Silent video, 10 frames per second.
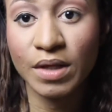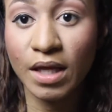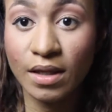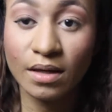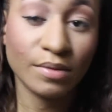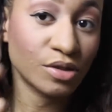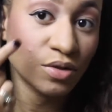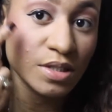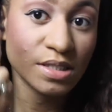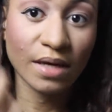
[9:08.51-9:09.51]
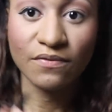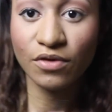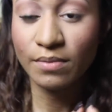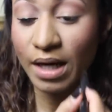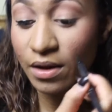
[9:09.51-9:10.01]
And then I'm going to do the same
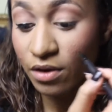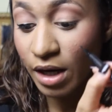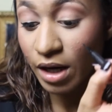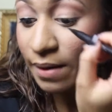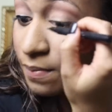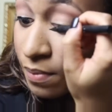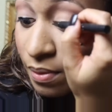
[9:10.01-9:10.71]
for my other eye.